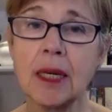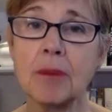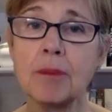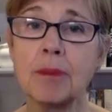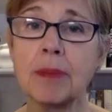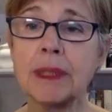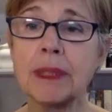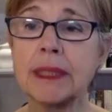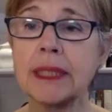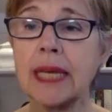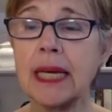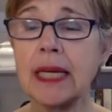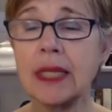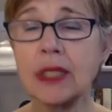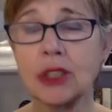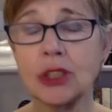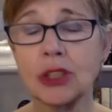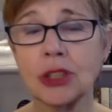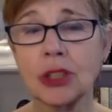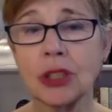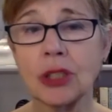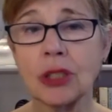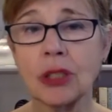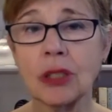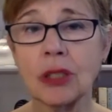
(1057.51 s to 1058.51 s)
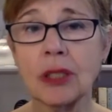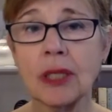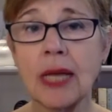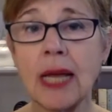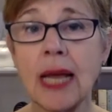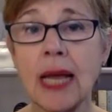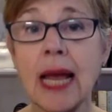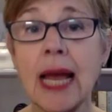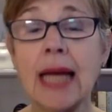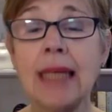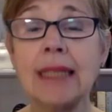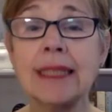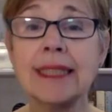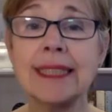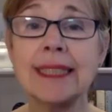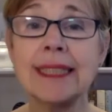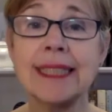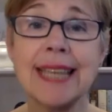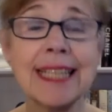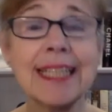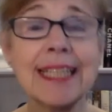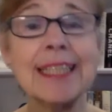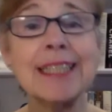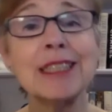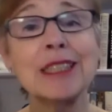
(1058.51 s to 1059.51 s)
potential and
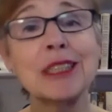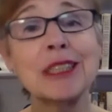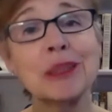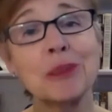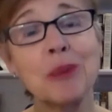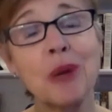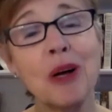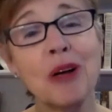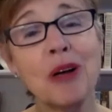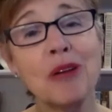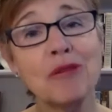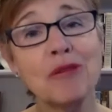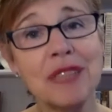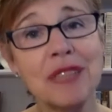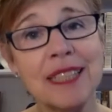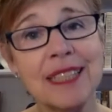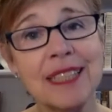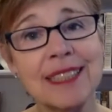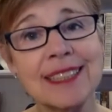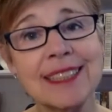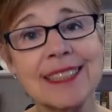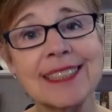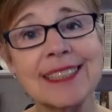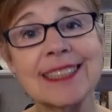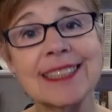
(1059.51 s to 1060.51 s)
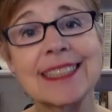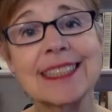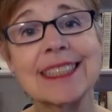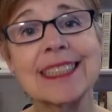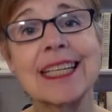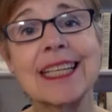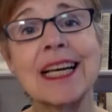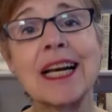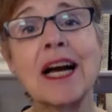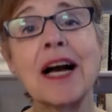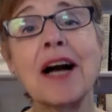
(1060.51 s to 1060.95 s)
taking small risks